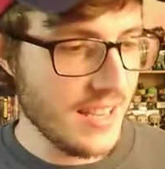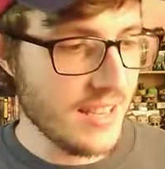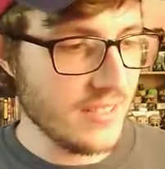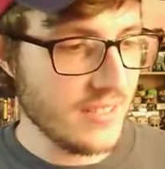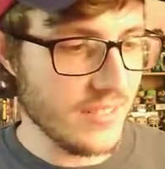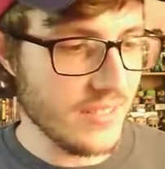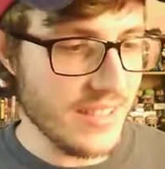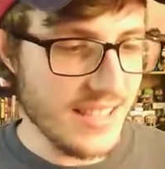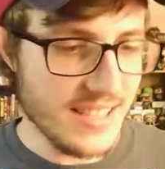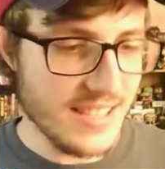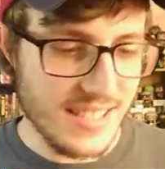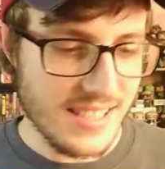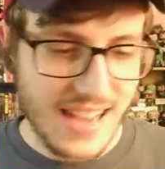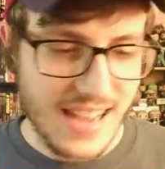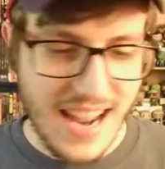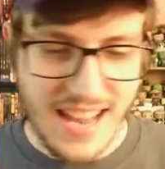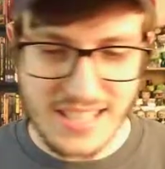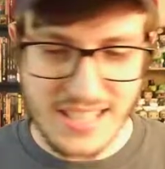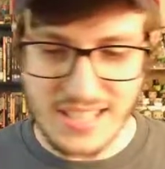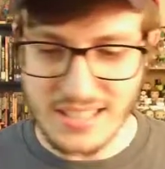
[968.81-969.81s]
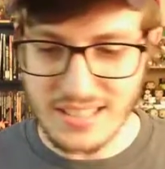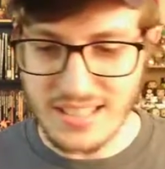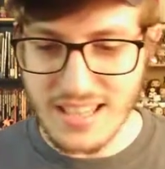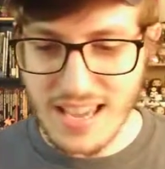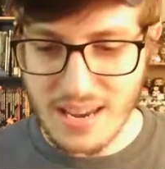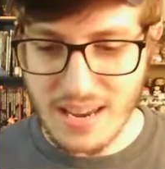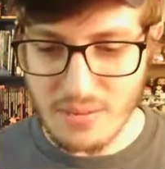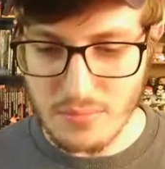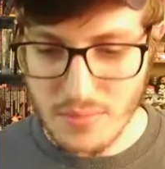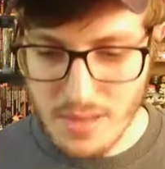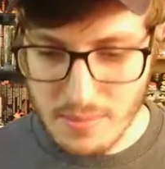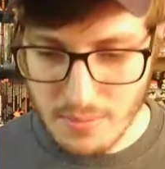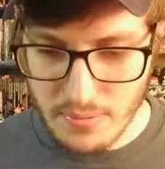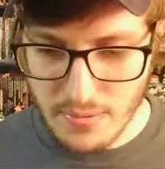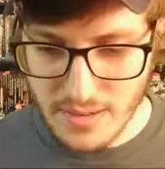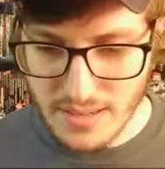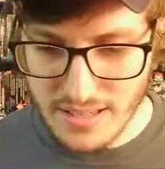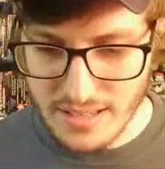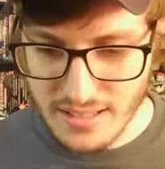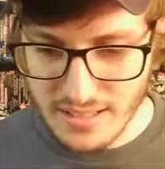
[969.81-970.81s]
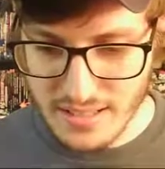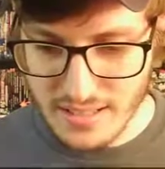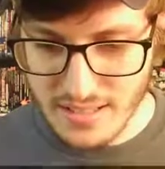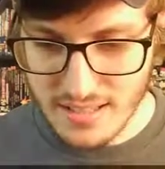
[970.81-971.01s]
So this is actually a reprint